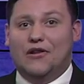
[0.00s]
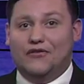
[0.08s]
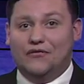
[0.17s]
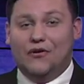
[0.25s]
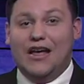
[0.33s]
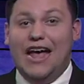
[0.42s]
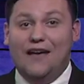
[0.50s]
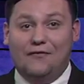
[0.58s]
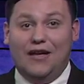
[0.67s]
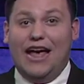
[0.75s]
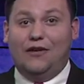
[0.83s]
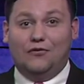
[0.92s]
So if you have
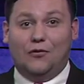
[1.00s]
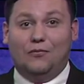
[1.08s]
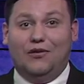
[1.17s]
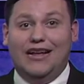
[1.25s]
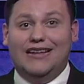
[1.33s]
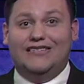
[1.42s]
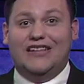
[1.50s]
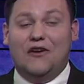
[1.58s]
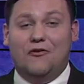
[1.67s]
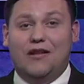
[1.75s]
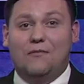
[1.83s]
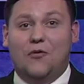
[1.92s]
outdoor plans
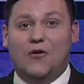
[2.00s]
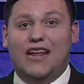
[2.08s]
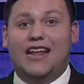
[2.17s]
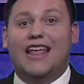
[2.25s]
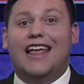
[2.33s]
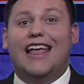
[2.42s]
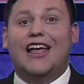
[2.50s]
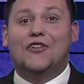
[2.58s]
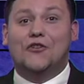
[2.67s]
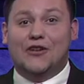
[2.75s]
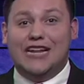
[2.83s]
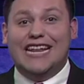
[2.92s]
Saturday morning,
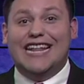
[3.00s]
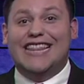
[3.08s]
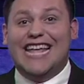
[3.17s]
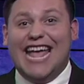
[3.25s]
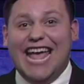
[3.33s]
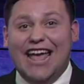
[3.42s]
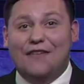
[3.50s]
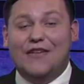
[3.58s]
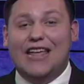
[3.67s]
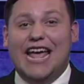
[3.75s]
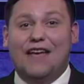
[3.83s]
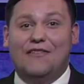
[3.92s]
you're going to need the heavy,
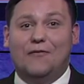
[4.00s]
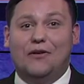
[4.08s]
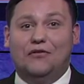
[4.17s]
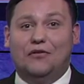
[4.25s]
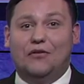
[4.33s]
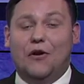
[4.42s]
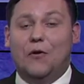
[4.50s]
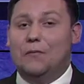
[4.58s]
heavy winter coat.